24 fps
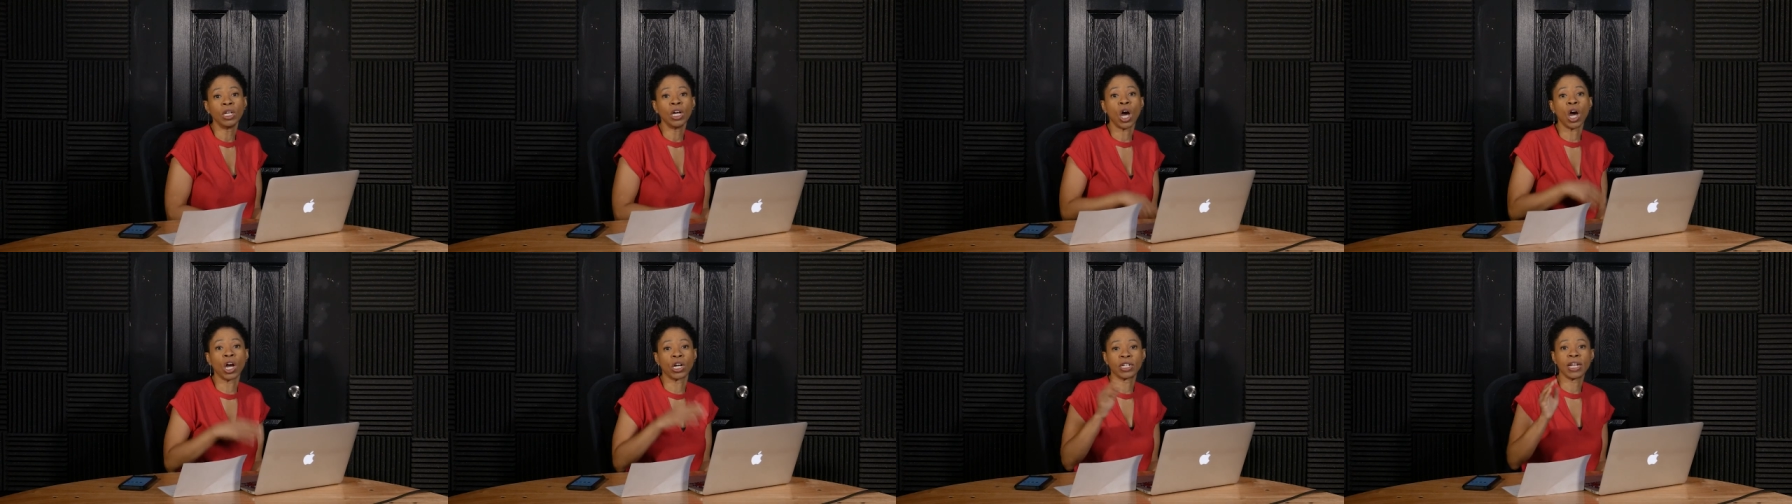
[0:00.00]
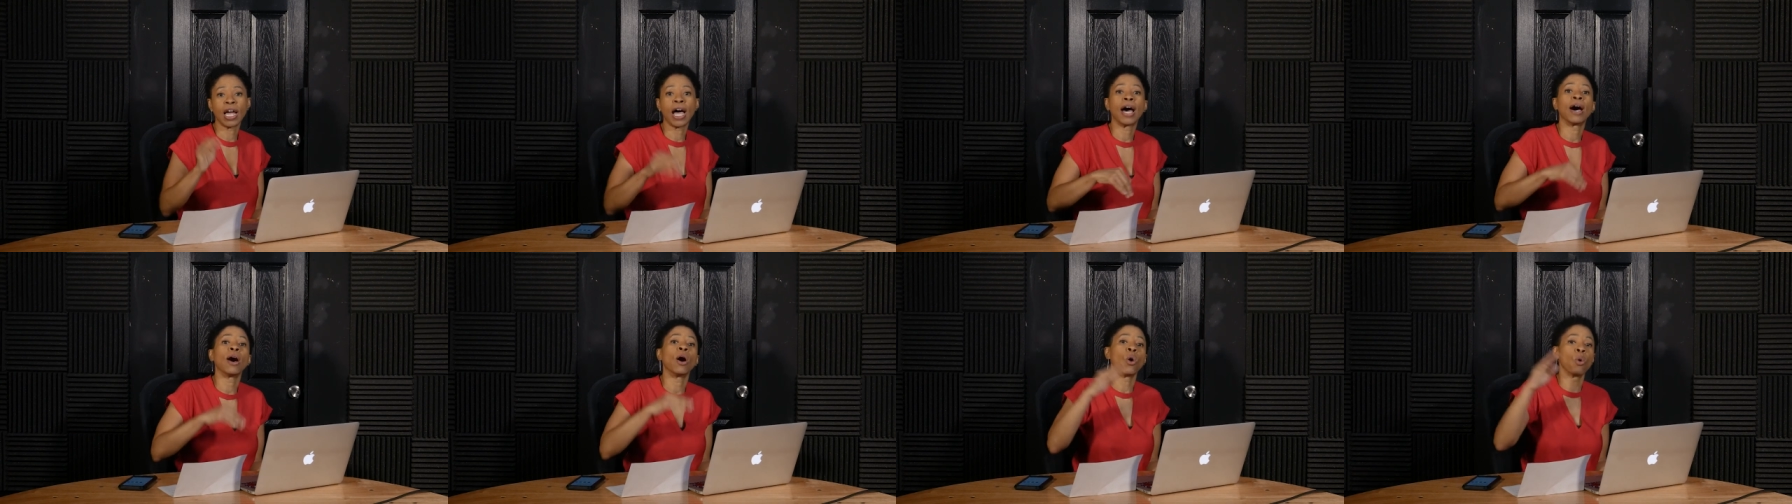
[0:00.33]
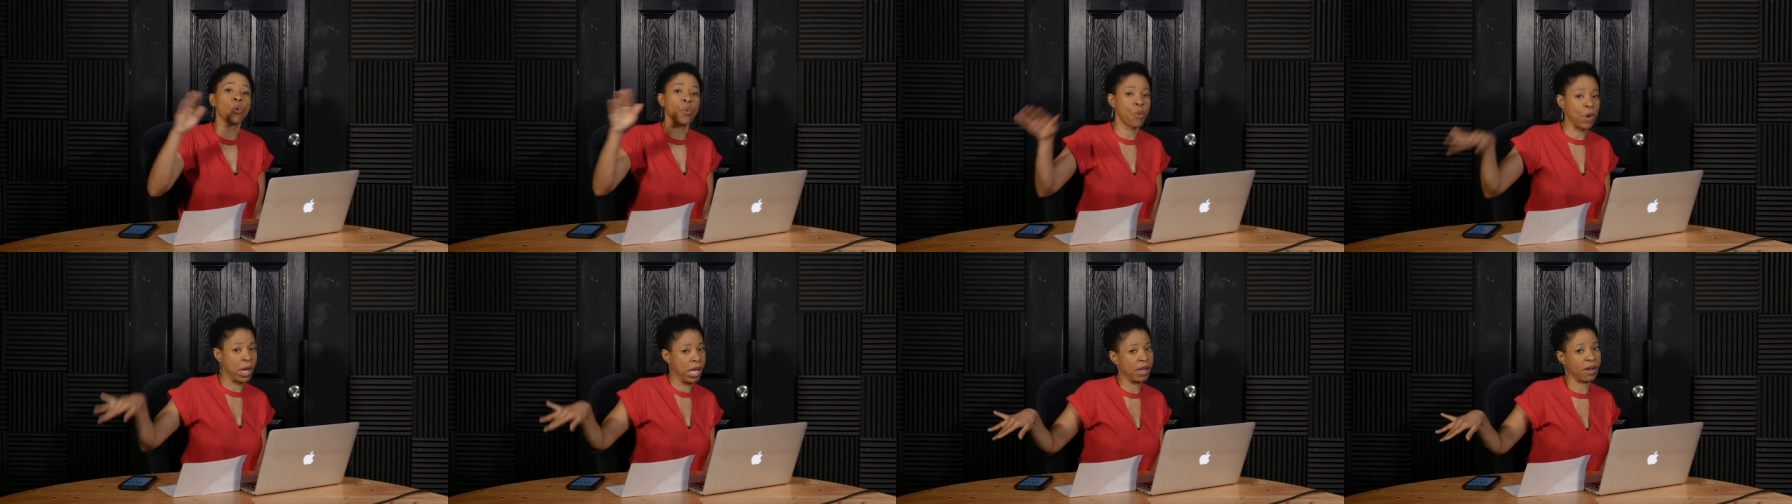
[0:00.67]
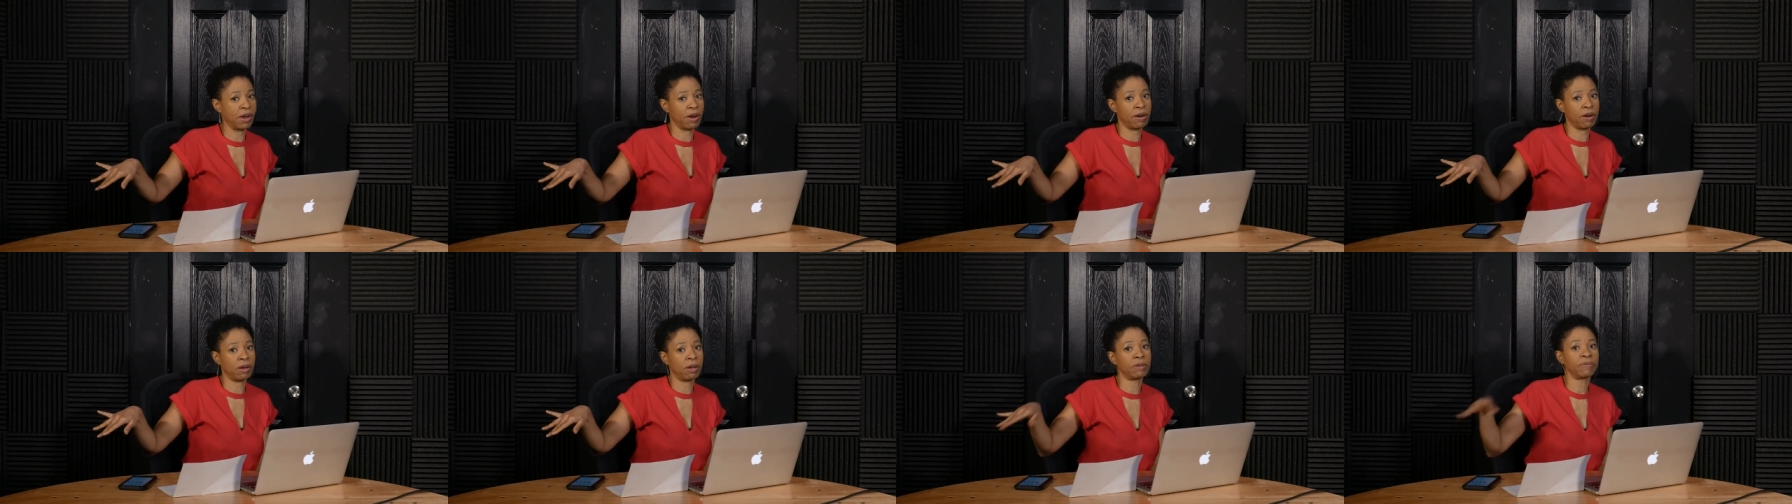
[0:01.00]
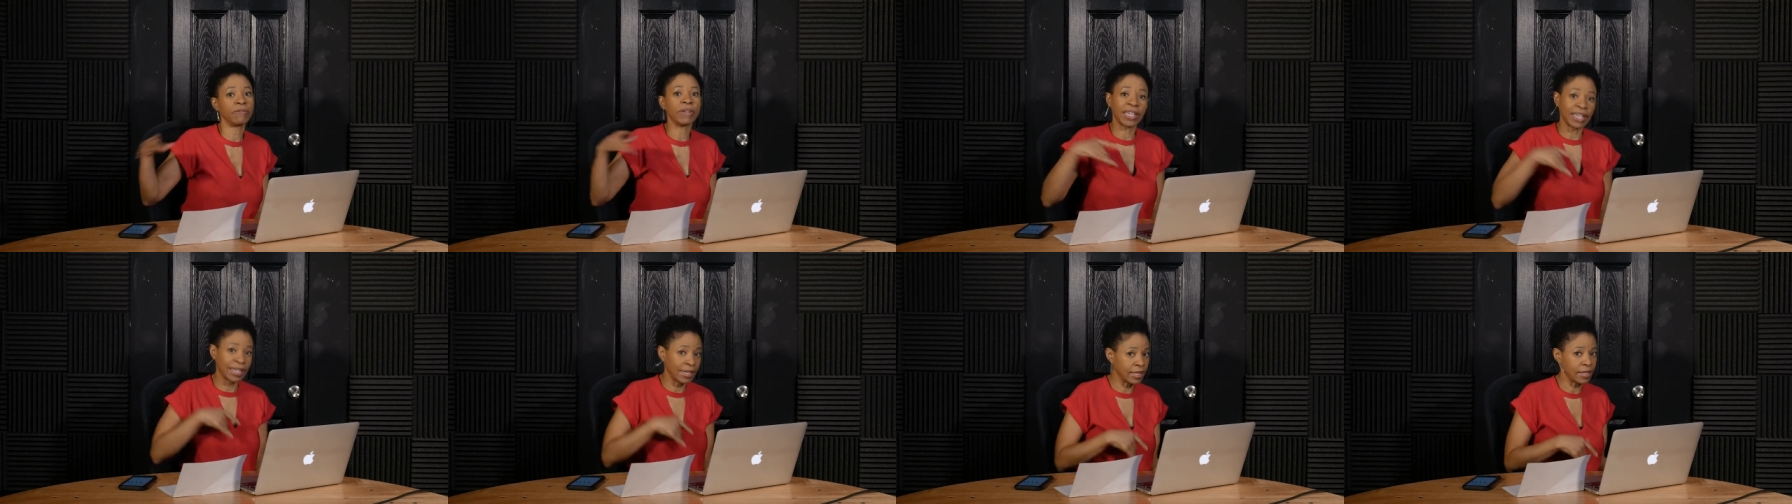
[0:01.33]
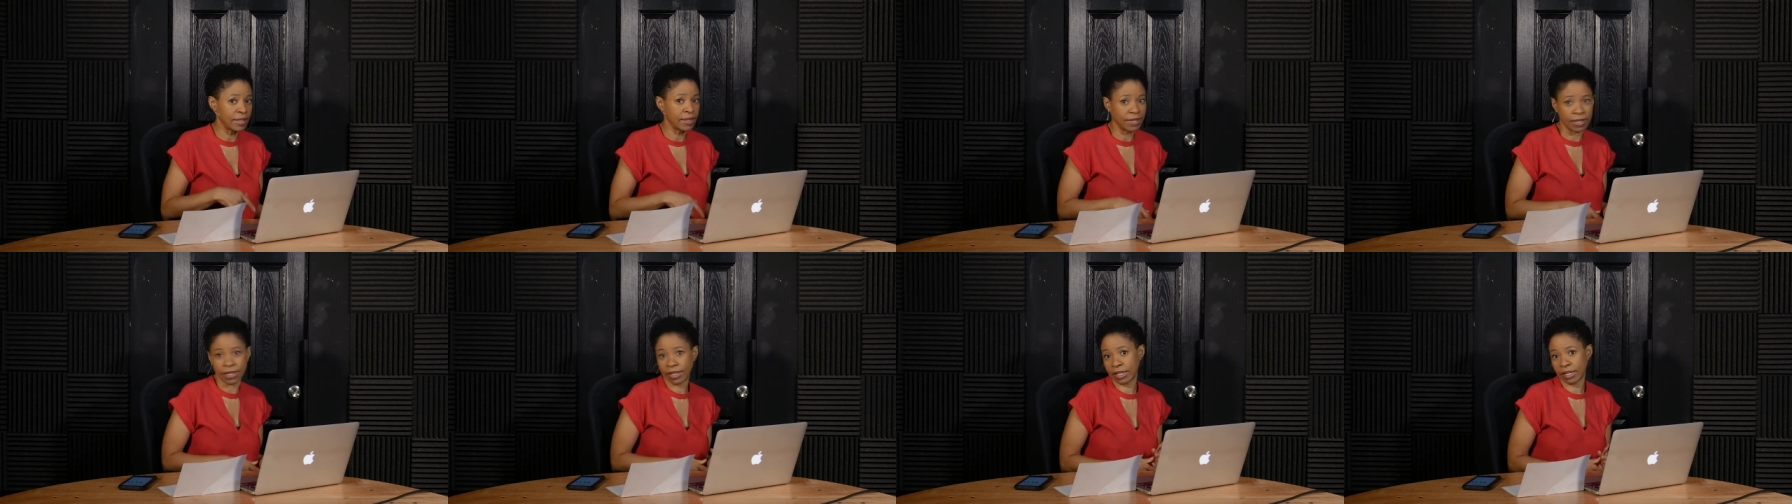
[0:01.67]
are not aware of
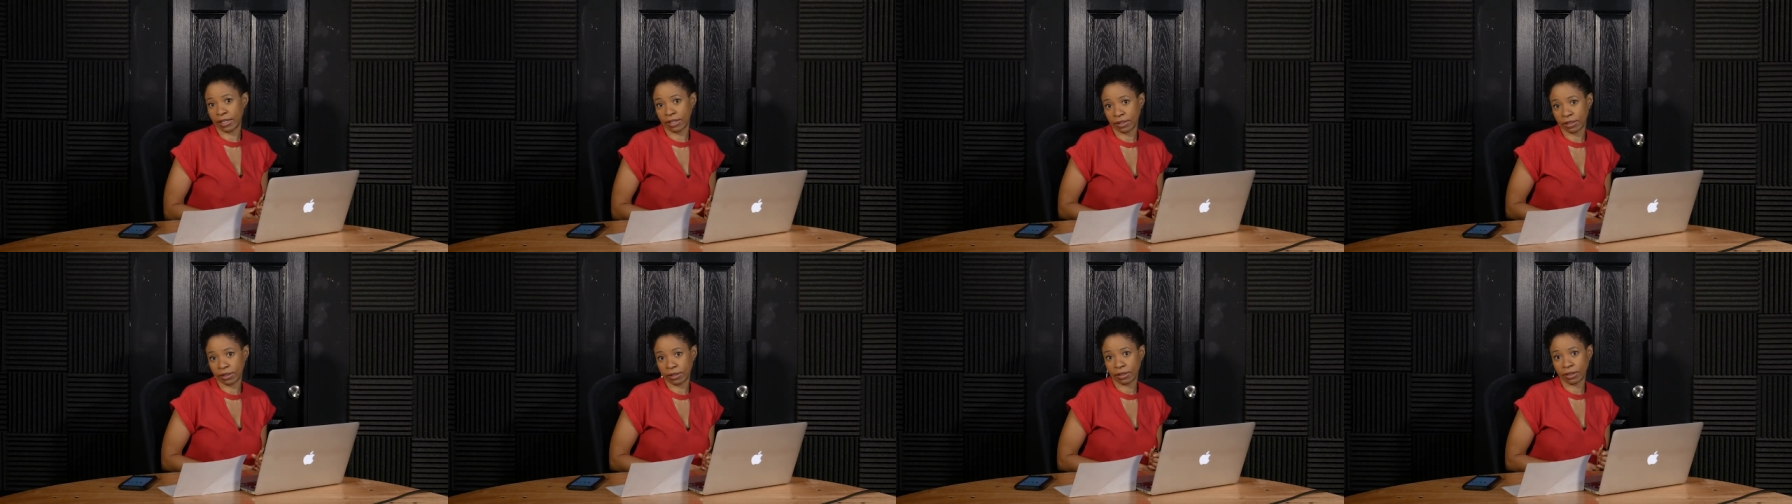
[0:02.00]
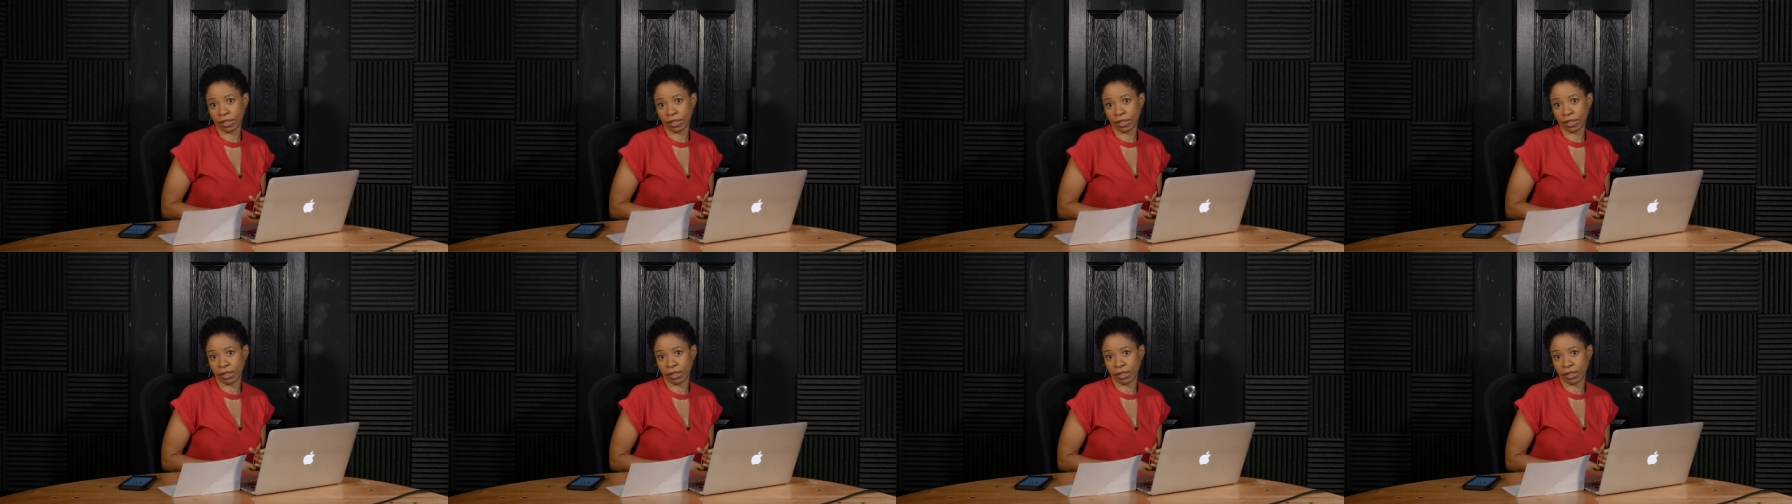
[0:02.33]
anything.